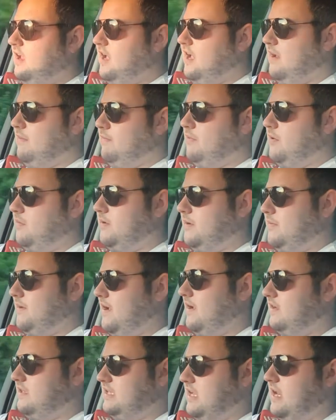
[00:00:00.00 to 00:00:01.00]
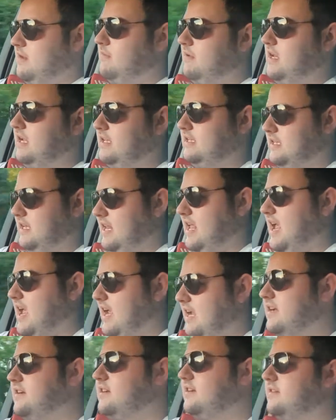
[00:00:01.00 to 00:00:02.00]
and probably about a 10-minute
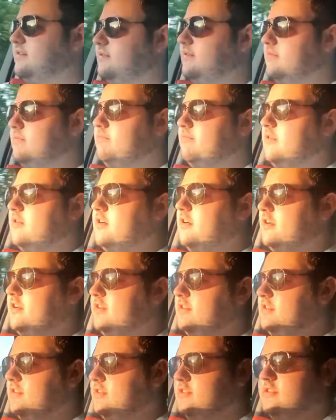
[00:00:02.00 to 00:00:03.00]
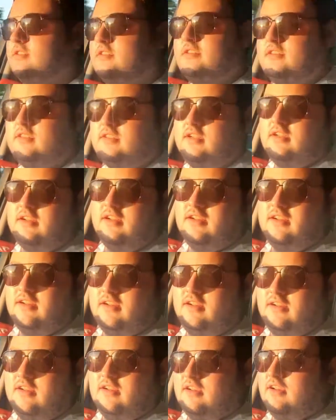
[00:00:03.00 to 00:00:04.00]
delay because
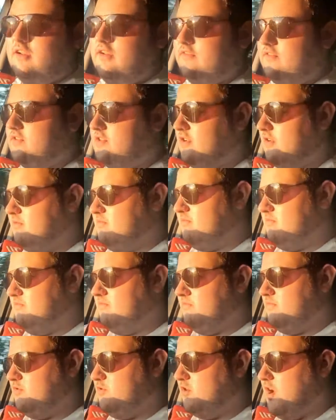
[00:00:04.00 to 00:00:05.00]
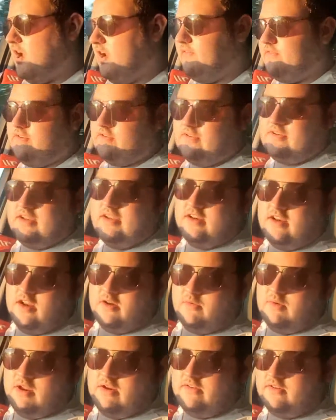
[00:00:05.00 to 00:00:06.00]
of some driver who didn't
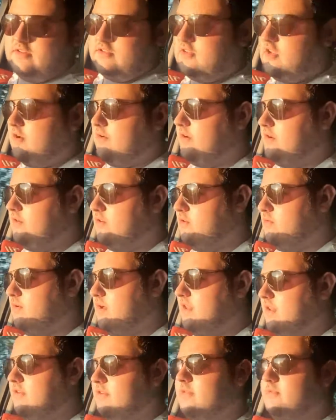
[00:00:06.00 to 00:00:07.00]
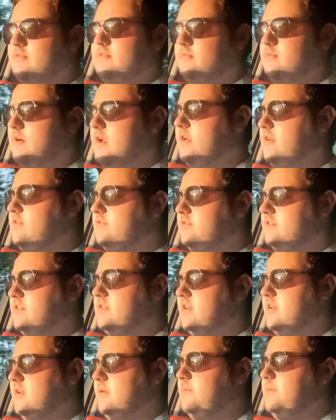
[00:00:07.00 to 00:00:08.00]
know where he's going or whether he was awake or
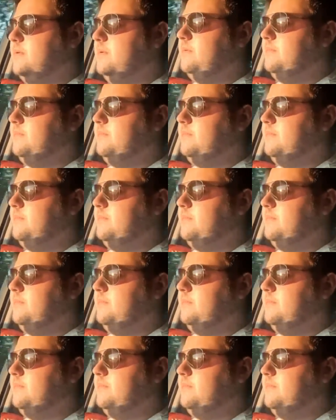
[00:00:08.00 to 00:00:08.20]
asleep,